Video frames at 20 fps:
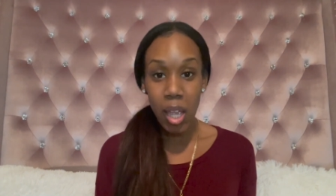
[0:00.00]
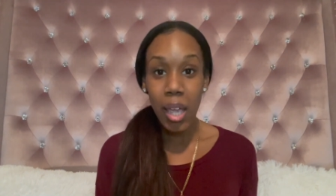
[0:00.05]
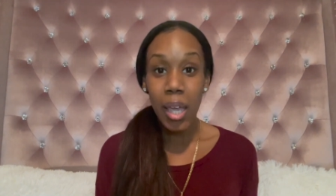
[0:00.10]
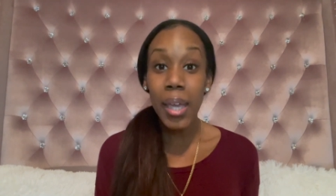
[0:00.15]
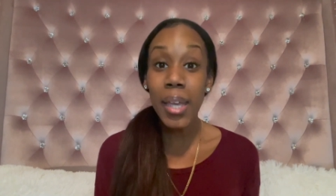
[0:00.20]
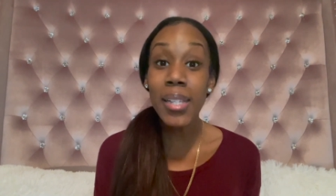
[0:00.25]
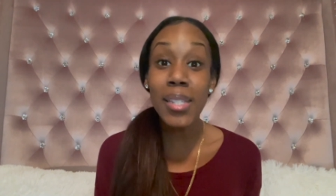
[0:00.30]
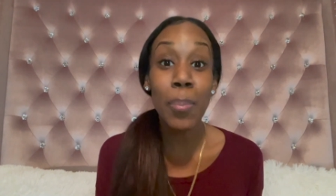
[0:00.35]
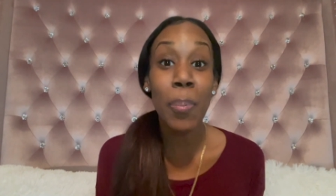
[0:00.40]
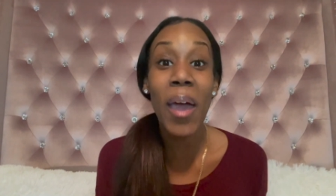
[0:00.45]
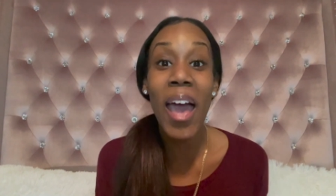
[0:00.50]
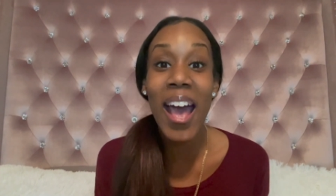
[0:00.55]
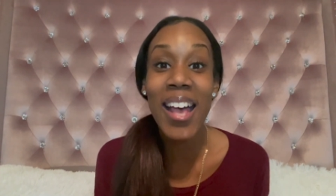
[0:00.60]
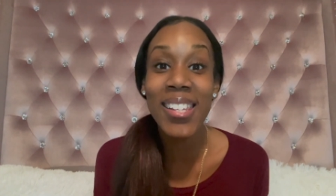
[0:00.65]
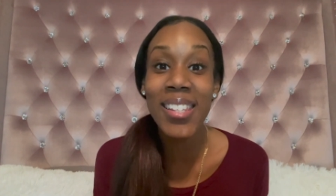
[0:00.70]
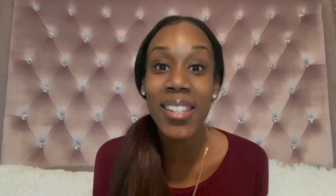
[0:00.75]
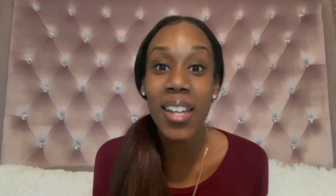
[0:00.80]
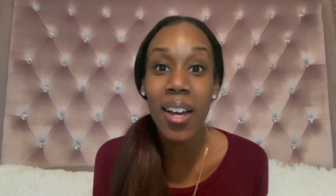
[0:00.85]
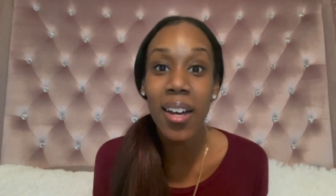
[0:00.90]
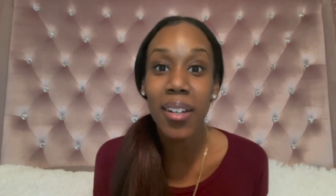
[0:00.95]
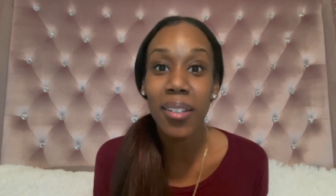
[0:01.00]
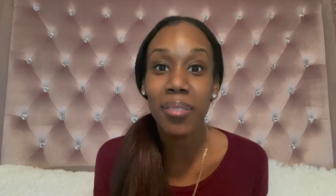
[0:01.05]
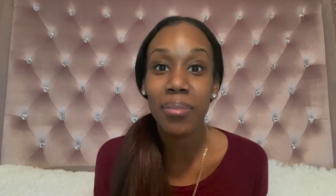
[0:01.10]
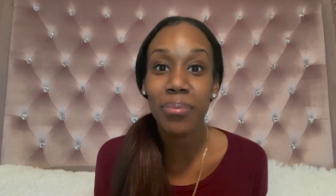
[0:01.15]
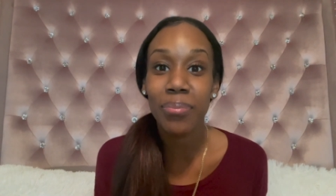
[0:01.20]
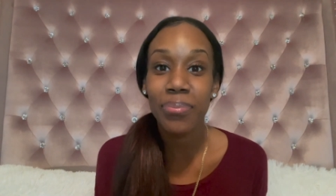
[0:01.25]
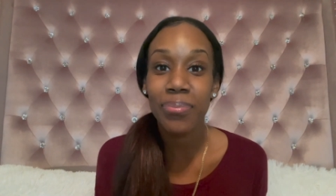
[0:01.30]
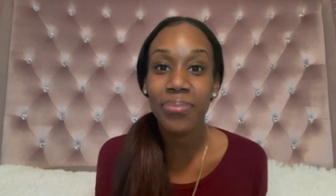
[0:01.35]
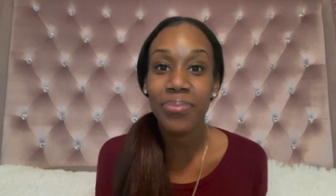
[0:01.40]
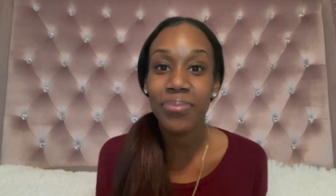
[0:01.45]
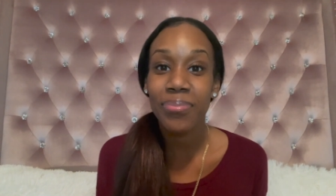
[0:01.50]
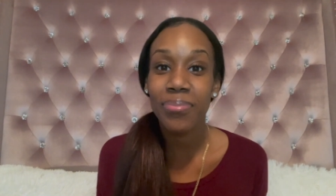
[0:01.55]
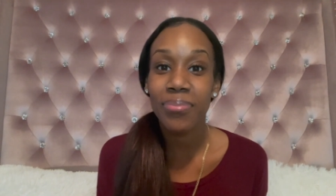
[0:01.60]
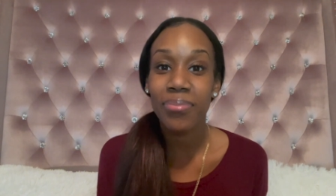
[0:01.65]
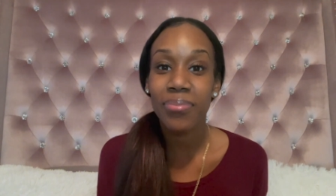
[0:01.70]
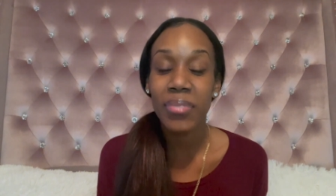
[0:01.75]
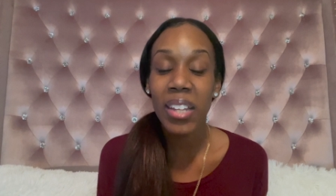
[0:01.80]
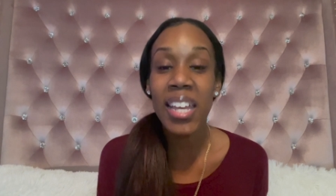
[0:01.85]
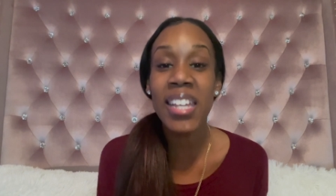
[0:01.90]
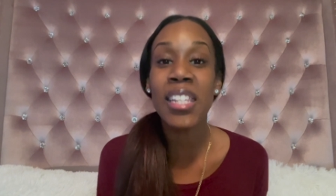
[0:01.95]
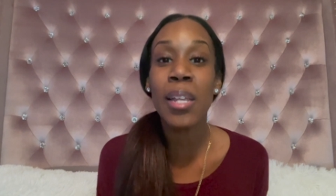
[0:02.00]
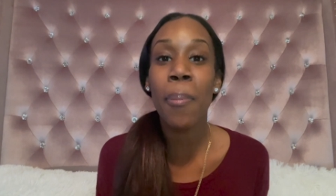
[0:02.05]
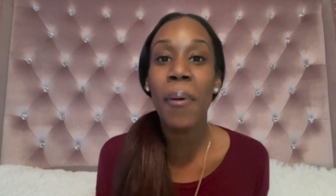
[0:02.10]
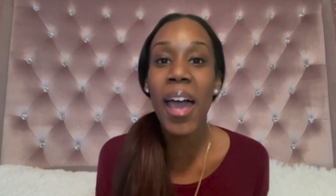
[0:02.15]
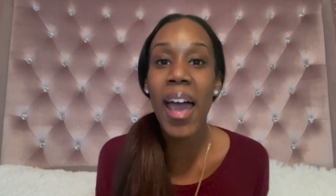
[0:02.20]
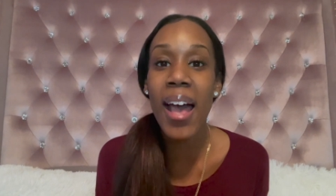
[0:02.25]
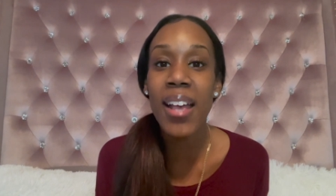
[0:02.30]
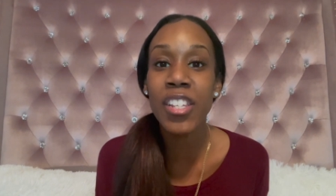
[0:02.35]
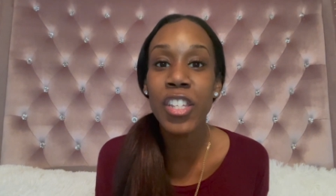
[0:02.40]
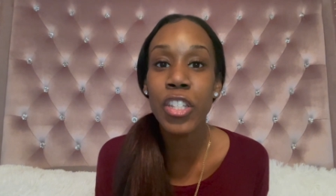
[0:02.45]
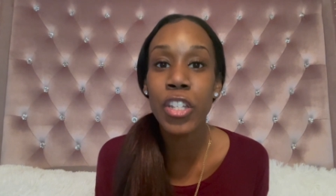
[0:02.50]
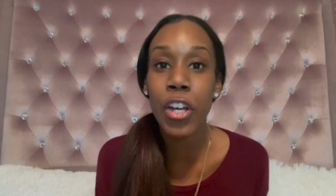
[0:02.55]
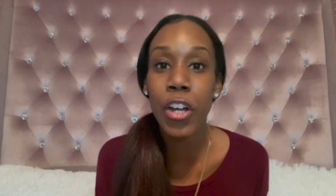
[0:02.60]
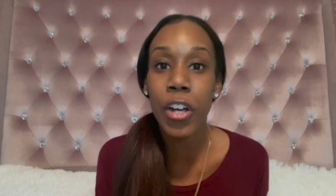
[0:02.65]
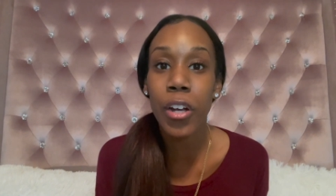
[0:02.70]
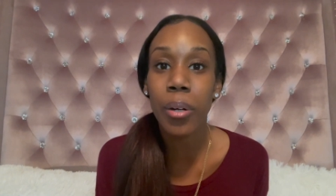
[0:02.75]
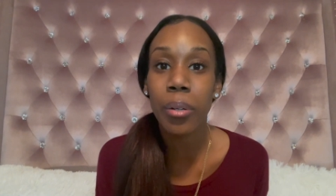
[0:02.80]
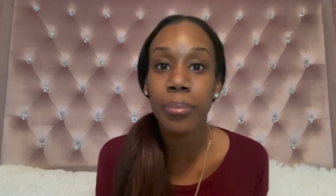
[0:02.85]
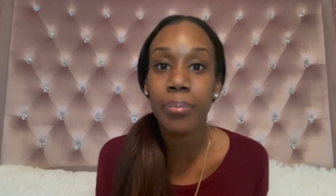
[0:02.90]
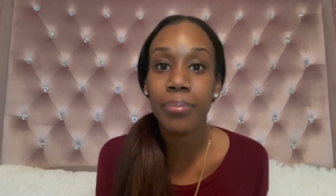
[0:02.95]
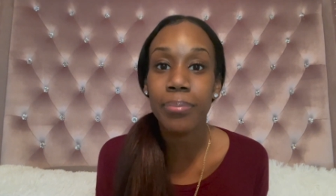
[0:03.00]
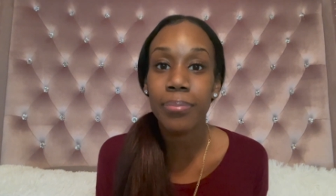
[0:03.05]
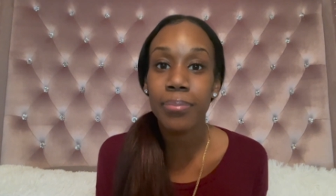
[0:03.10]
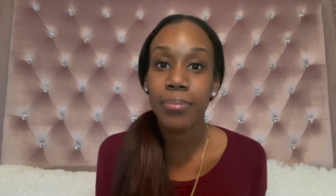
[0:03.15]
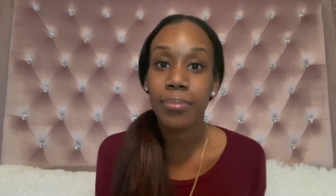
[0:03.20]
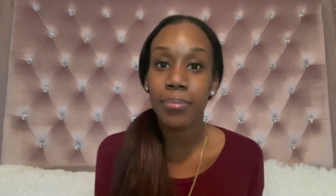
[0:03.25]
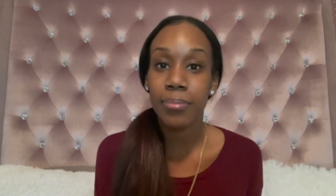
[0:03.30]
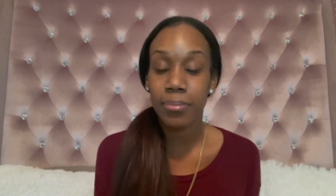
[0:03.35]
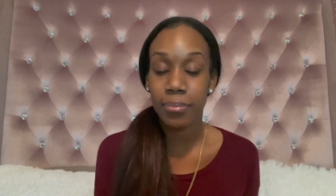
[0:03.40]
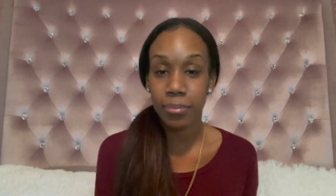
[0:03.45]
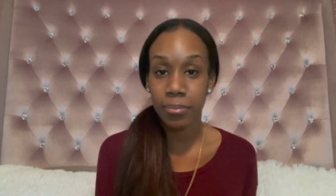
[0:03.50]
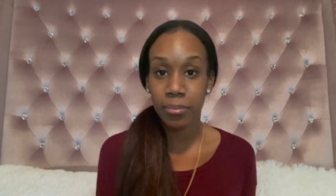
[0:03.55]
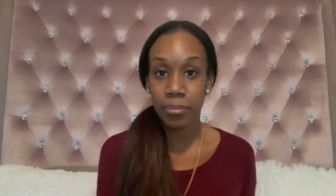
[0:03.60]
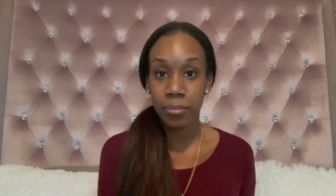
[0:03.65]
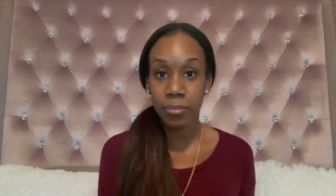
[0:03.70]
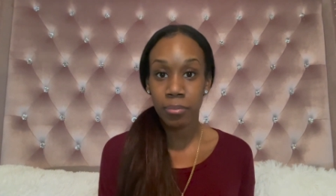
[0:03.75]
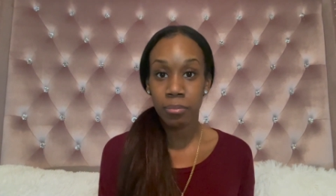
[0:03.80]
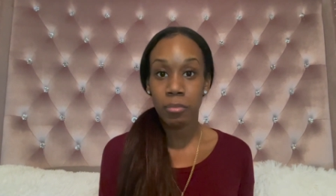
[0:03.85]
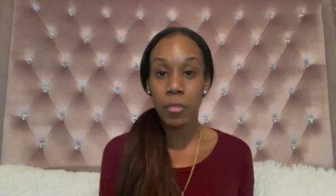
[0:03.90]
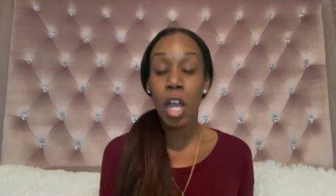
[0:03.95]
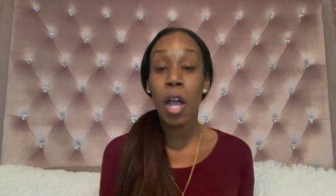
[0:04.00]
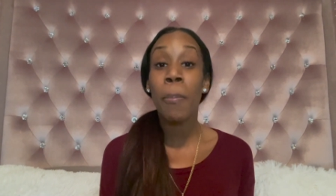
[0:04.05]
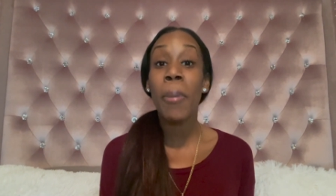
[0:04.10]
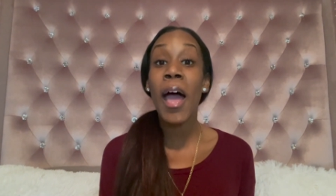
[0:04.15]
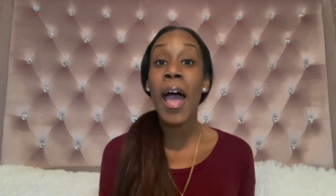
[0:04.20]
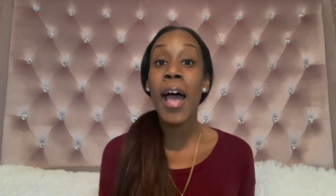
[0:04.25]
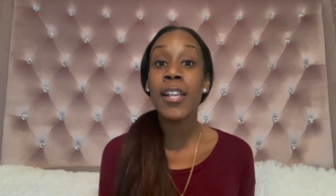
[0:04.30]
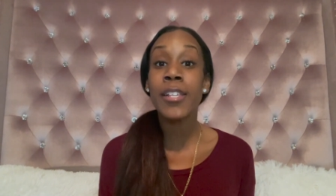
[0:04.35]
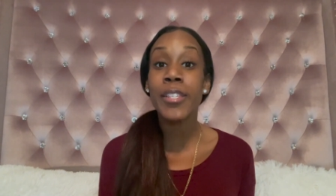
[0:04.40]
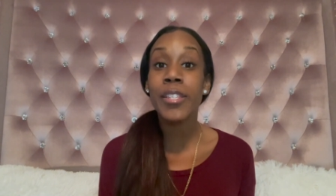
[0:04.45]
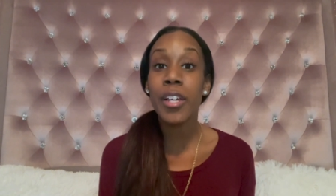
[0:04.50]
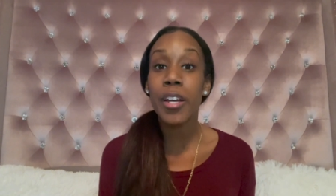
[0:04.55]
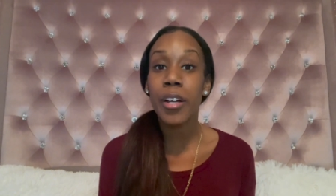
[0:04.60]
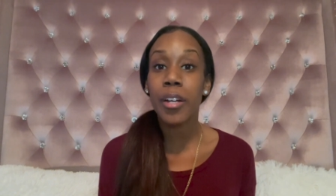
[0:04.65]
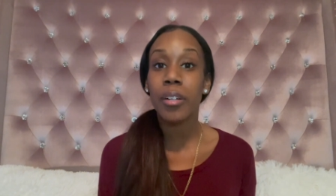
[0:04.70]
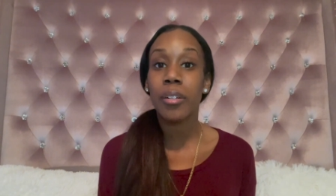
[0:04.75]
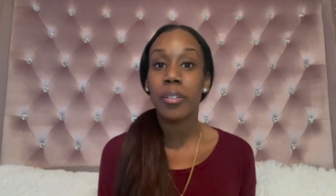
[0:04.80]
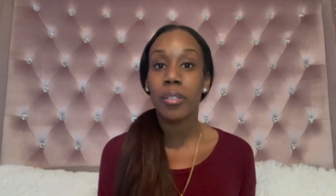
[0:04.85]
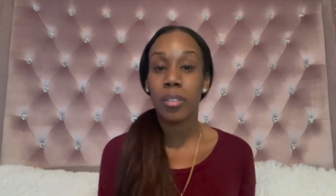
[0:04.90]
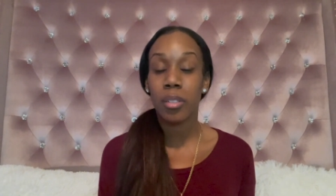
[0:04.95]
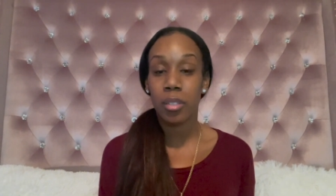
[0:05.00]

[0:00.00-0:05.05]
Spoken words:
He's a pastor. He's a pastor. A pastor.